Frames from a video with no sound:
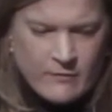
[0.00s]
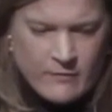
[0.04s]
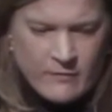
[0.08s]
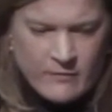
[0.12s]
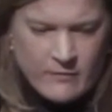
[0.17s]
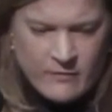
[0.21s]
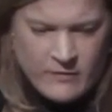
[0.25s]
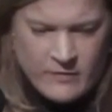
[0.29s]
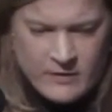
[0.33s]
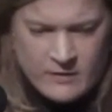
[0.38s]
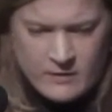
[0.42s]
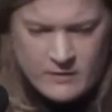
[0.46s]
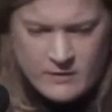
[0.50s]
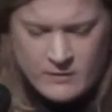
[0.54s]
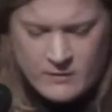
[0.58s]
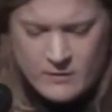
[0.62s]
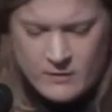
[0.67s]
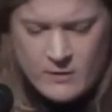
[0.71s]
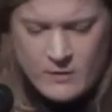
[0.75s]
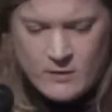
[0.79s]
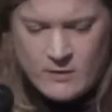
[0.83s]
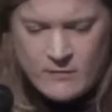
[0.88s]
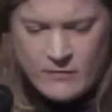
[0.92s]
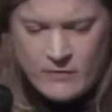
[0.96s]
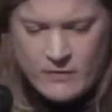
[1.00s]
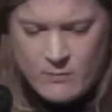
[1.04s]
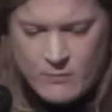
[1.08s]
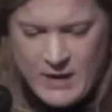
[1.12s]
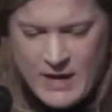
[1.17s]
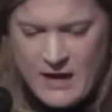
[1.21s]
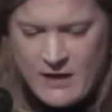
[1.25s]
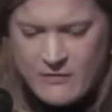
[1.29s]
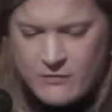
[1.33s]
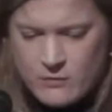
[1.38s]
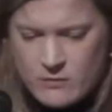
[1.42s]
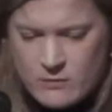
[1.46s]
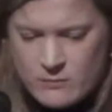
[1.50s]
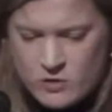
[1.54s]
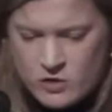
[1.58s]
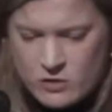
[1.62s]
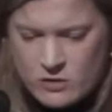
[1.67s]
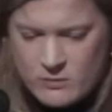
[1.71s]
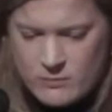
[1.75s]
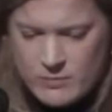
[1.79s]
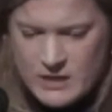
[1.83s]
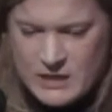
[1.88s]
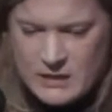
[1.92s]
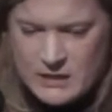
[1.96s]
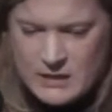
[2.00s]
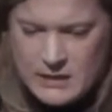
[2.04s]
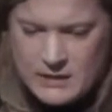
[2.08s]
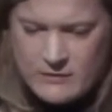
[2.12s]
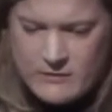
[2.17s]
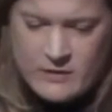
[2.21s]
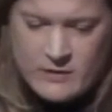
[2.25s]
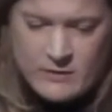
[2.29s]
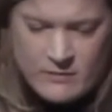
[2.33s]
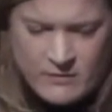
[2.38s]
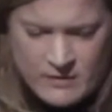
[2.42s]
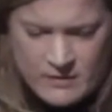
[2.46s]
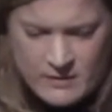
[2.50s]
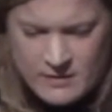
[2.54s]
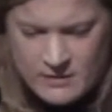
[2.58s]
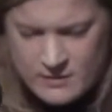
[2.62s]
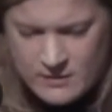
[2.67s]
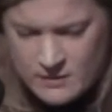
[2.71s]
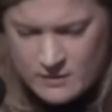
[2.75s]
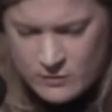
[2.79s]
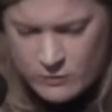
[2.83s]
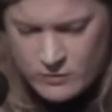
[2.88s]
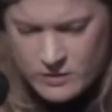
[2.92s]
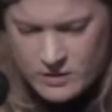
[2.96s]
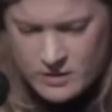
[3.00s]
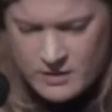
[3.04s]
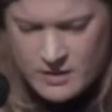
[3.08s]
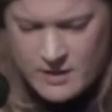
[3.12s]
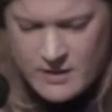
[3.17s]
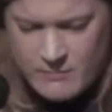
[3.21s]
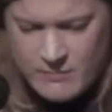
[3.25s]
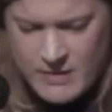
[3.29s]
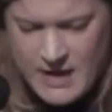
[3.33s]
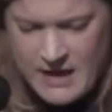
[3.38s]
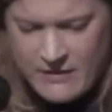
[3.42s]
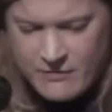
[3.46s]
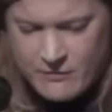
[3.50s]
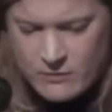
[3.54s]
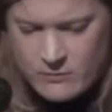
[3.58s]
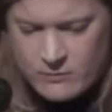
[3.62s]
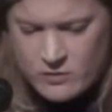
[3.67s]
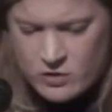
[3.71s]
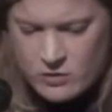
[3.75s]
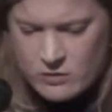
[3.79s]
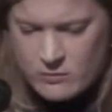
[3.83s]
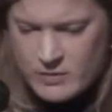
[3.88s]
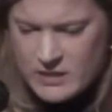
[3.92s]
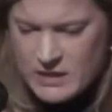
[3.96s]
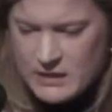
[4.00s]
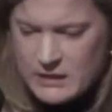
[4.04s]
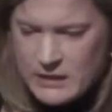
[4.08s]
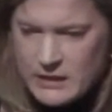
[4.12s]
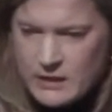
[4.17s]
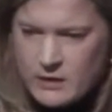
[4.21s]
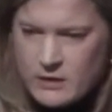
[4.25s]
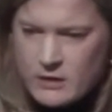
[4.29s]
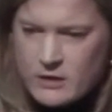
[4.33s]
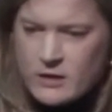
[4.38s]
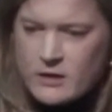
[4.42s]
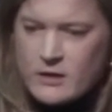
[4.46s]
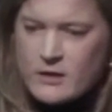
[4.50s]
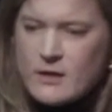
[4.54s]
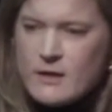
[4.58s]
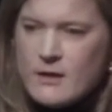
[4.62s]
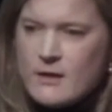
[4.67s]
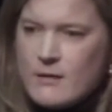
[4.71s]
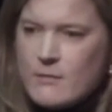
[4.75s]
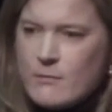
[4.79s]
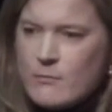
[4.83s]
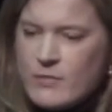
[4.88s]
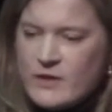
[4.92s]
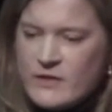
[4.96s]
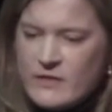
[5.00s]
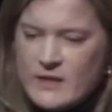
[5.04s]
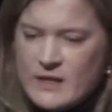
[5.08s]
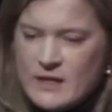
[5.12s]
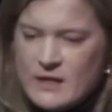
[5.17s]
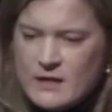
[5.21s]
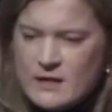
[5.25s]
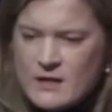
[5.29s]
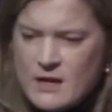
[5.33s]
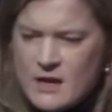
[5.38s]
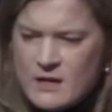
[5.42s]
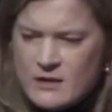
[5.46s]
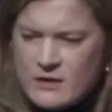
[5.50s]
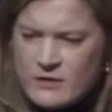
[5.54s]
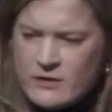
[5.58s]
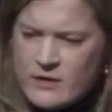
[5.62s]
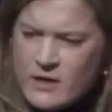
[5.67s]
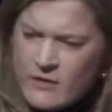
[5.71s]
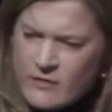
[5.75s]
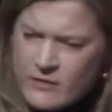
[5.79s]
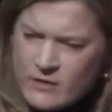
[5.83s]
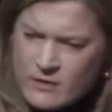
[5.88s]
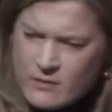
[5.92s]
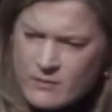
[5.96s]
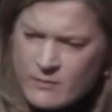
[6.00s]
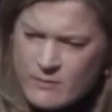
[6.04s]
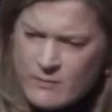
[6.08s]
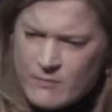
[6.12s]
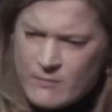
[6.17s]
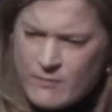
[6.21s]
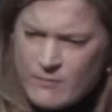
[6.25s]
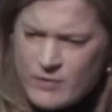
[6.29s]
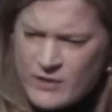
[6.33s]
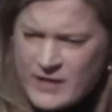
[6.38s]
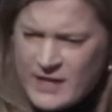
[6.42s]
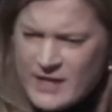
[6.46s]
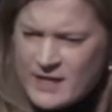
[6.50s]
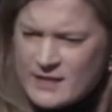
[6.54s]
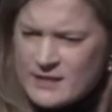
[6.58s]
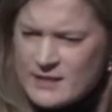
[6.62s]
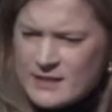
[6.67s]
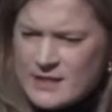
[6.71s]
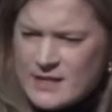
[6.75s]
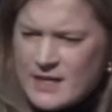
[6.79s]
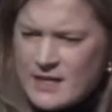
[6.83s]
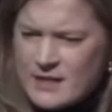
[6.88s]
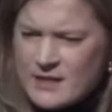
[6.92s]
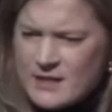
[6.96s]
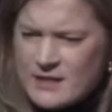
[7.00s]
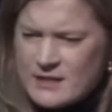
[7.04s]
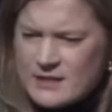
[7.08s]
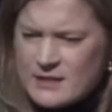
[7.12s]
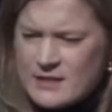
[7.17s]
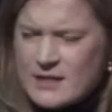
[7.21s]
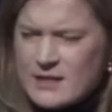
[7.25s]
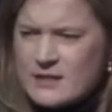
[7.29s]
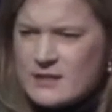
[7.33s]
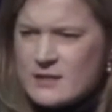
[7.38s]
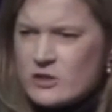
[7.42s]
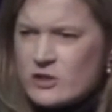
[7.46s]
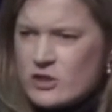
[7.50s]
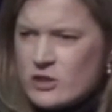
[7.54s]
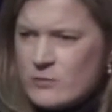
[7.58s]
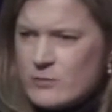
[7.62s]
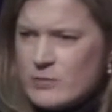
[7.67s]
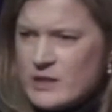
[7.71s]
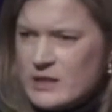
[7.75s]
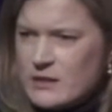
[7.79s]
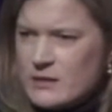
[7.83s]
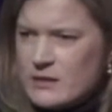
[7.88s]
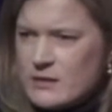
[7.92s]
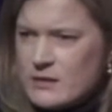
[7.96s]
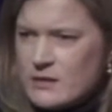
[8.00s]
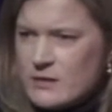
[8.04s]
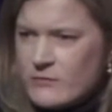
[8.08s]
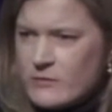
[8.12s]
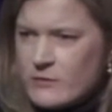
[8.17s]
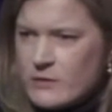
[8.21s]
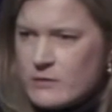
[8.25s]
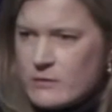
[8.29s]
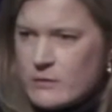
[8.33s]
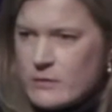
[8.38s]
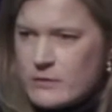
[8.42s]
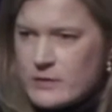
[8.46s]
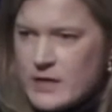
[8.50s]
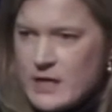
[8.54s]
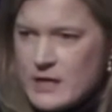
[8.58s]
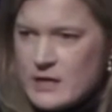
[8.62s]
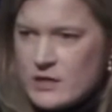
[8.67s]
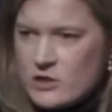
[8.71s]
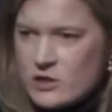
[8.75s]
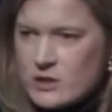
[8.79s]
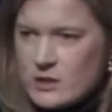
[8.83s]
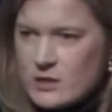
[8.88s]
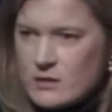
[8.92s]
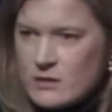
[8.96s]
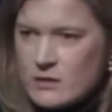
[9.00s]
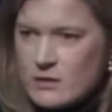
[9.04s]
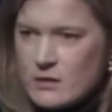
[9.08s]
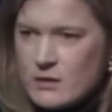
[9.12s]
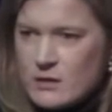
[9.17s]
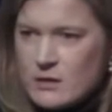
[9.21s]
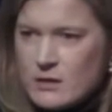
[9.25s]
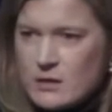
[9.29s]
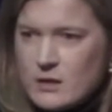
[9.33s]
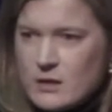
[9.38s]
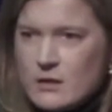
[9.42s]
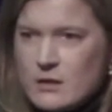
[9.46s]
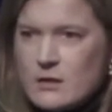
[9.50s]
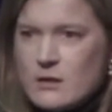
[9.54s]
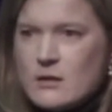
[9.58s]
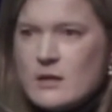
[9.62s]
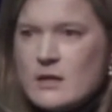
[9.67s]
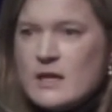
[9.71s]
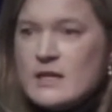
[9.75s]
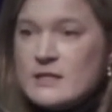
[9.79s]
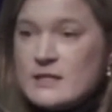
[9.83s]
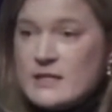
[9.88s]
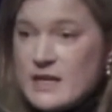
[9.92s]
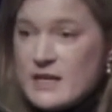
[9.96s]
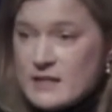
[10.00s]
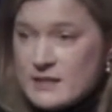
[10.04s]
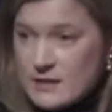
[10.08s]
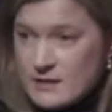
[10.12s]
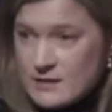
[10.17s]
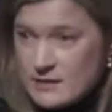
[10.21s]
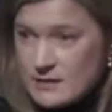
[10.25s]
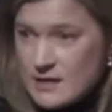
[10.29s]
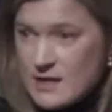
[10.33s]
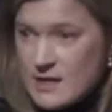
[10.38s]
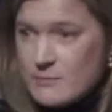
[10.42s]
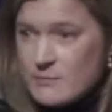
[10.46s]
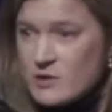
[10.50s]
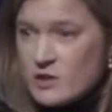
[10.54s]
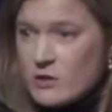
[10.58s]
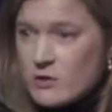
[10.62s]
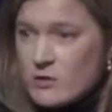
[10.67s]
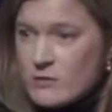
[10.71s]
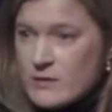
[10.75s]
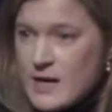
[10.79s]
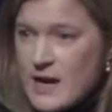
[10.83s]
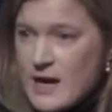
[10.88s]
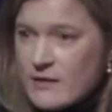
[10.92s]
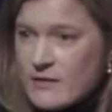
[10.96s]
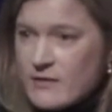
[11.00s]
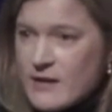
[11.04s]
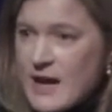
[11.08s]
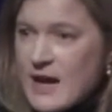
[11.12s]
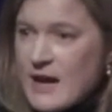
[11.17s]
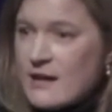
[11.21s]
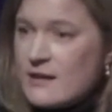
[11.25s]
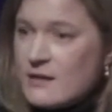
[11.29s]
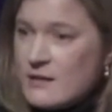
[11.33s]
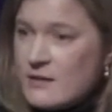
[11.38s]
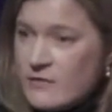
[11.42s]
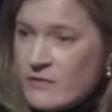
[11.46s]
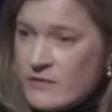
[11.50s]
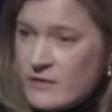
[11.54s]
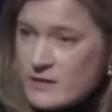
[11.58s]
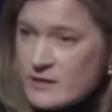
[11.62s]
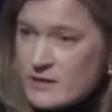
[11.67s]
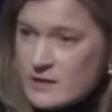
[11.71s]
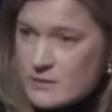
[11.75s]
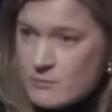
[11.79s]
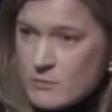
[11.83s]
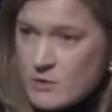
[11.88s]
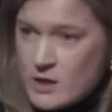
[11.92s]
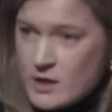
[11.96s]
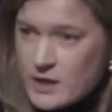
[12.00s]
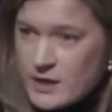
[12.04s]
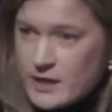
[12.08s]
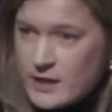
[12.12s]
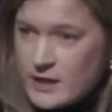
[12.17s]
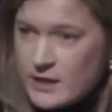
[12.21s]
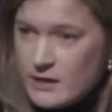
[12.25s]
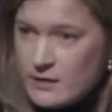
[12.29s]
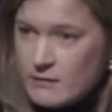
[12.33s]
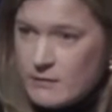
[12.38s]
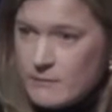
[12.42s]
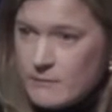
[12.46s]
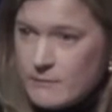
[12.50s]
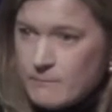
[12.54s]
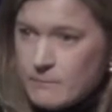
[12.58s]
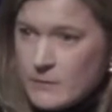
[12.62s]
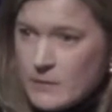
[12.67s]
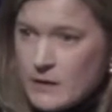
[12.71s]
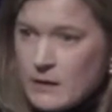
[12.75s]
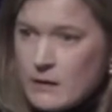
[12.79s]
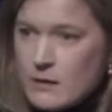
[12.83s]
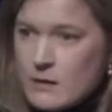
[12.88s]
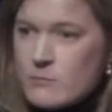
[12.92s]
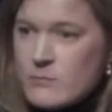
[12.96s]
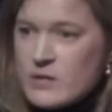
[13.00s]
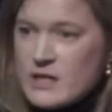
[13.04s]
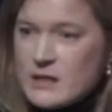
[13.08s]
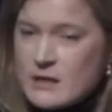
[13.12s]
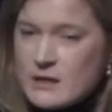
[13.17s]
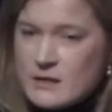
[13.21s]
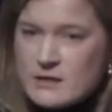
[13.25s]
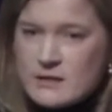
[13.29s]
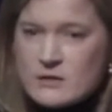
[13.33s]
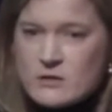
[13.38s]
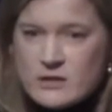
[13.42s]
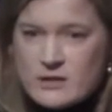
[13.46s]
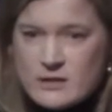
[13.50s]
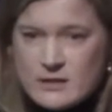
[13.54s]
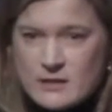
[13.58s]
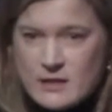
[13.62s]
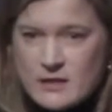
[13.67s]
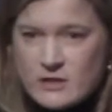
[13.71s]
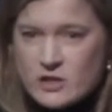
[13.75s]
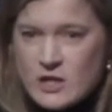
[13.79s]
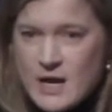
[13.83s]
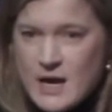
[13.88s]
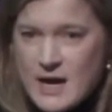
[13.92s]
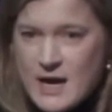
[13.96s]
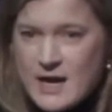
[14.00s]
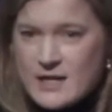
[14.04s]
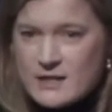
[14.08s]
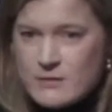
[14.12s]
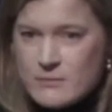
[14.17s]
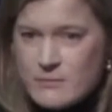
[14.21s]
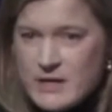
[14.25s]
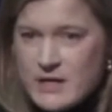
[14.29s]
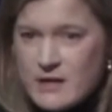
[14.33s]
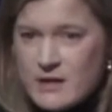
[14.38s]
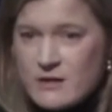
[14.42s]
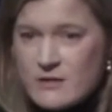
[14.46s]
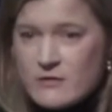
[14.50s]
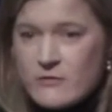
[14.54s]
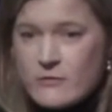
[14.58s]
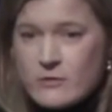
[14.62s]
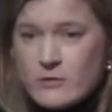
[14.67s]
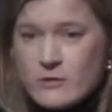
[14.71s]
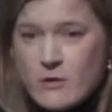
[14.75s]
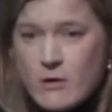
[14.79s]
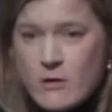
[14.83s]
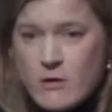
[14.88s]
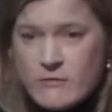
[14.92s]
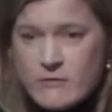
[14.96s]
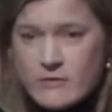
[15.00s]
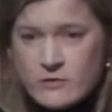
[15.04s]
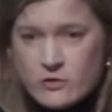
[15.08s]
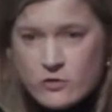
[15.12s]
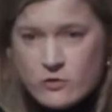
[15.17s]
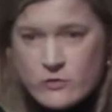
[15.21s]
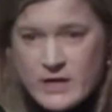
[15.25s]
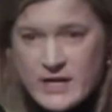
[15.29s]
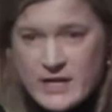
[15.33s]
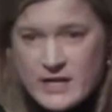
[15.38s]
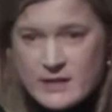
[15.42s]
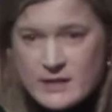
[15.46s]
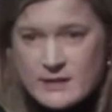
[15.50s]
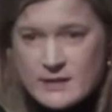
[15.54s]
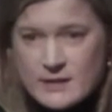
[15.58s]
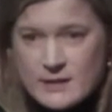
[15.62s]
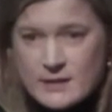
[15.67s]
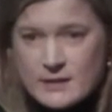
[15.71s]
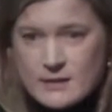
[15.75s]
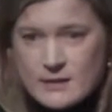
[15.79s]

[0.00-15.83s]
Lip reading: the bathroom should be, the sewer and bathroom should be here, but then on another plan set, it says it should be in a different location. It takes us time to correct that, and in this market, because there's such high demand for all the trades,